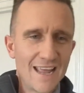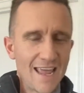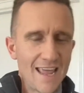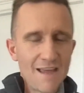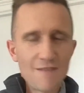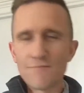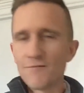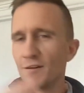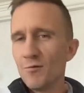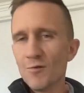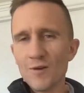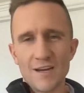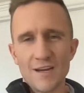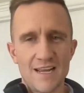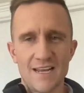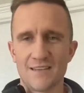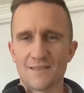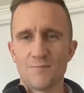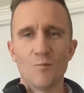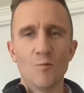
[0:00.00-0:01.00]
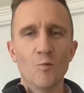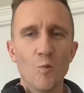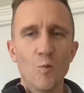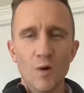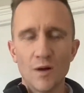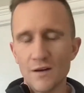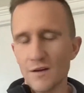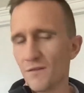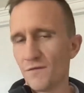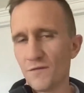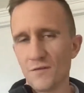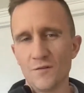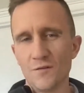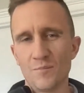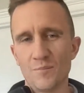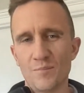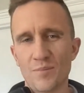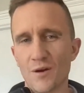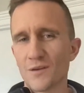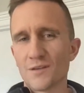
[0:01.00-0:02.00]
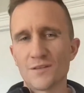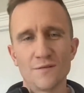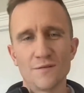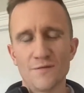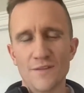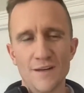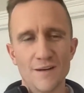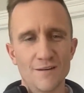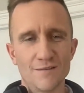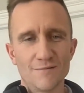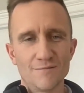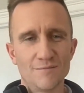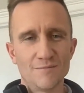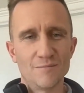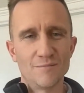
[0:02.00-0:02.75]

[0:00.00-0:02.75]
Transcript: Everyone has wonderful parts of their